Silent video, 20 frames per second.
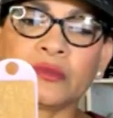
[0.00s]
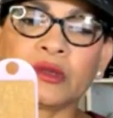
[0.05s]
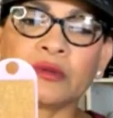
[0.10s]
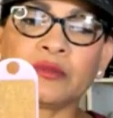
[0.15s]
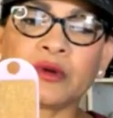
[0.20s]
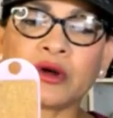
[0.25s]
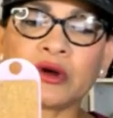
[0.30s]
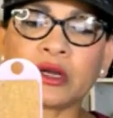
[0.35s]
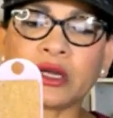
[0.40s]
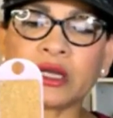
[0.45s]

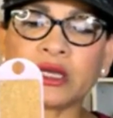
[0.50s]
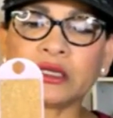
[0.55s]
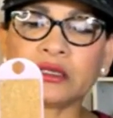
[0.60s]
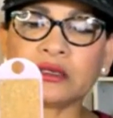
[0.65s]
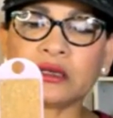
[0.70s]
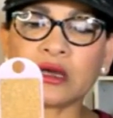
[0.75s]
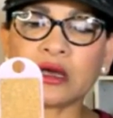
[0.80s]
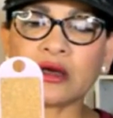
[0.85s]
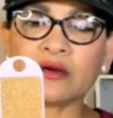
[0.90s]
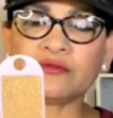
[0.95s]
about eight and
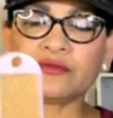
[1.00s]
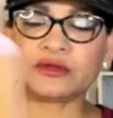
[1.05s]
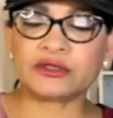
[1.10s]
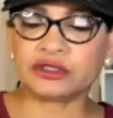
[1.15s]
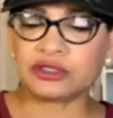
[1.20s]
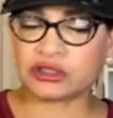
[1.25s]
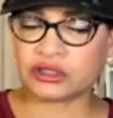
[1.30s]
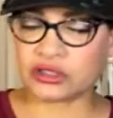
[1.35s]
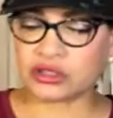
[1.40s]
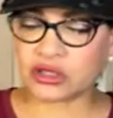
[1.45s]
a half
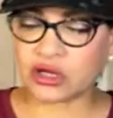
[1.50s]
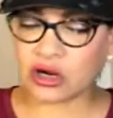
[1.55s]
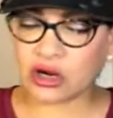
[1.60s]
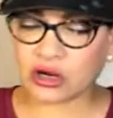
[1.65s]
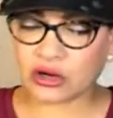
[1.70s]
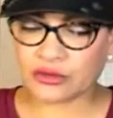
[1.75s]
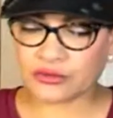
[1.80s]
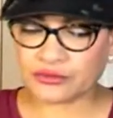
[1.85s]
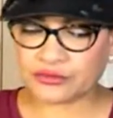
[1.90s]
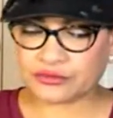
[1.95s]
inches
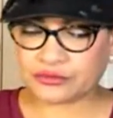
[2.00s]
tall.